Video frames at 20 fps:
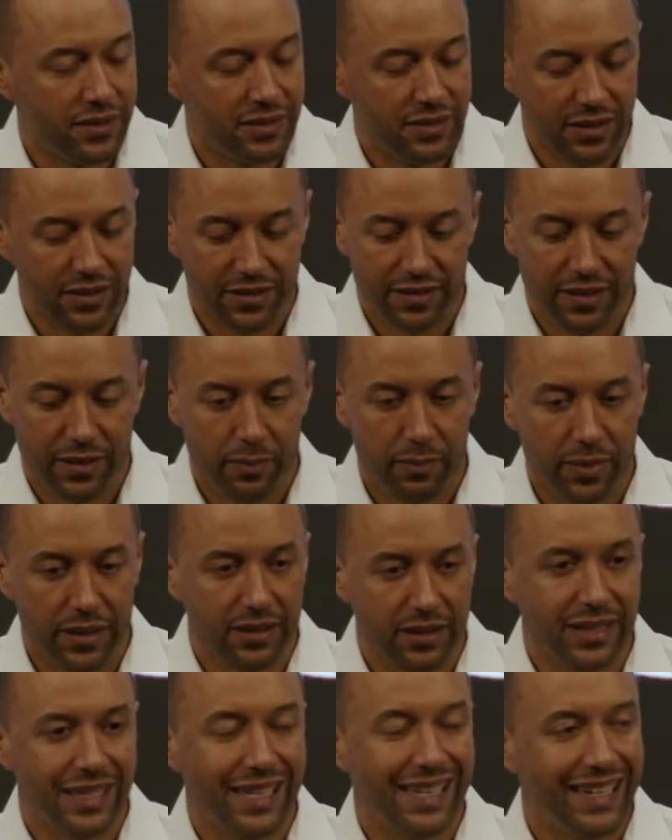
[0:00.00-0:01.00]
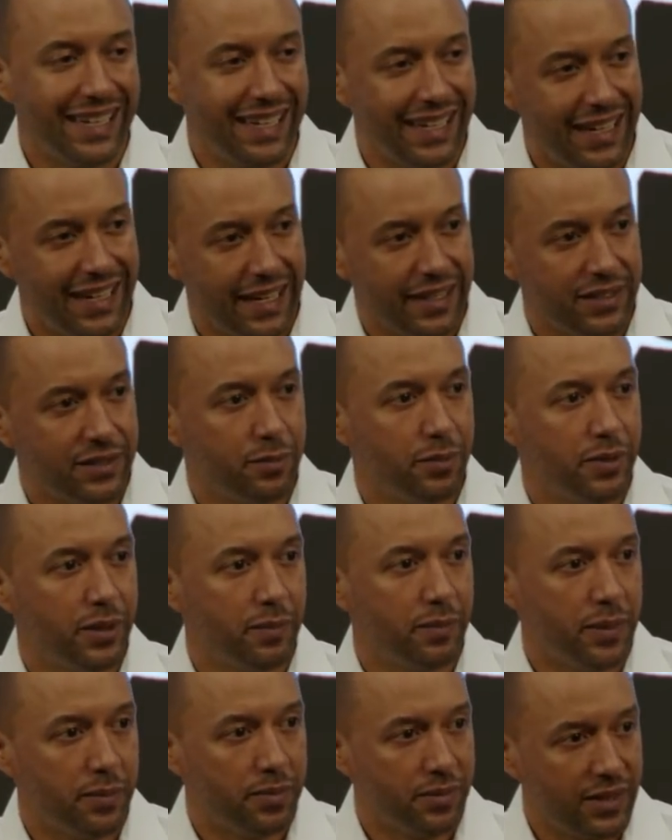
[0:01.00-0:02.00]
It's just the ability that he has to
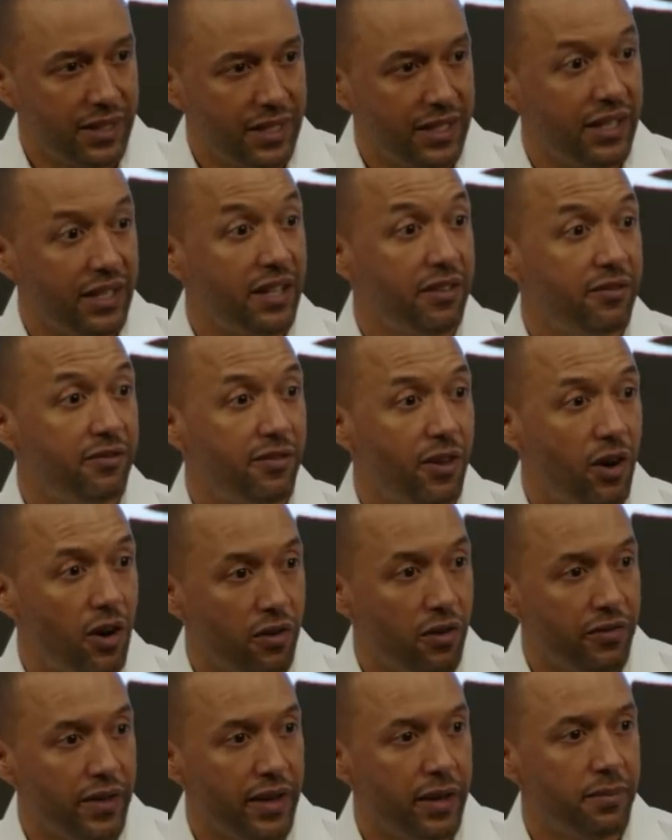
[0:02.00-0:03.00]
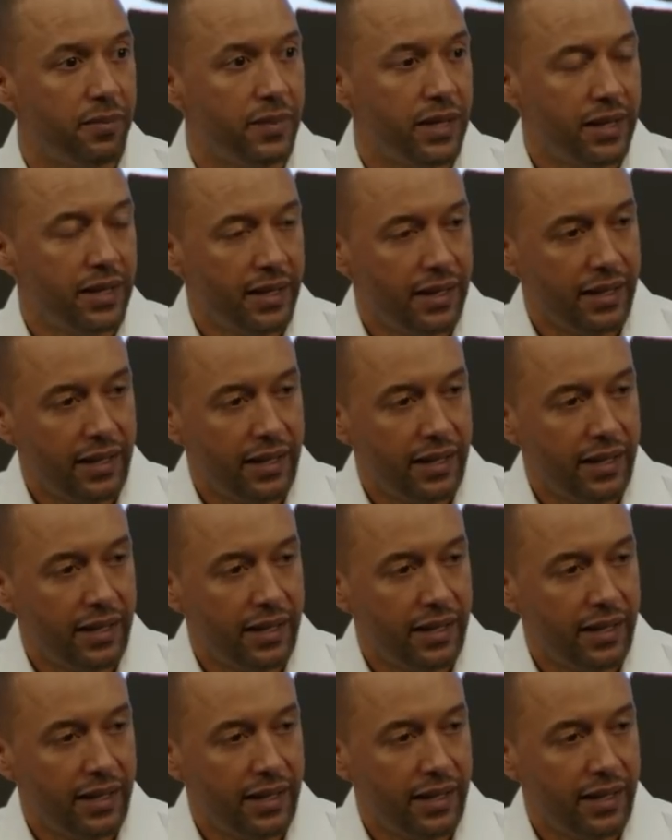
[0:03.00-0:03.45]
bring people in, involve them,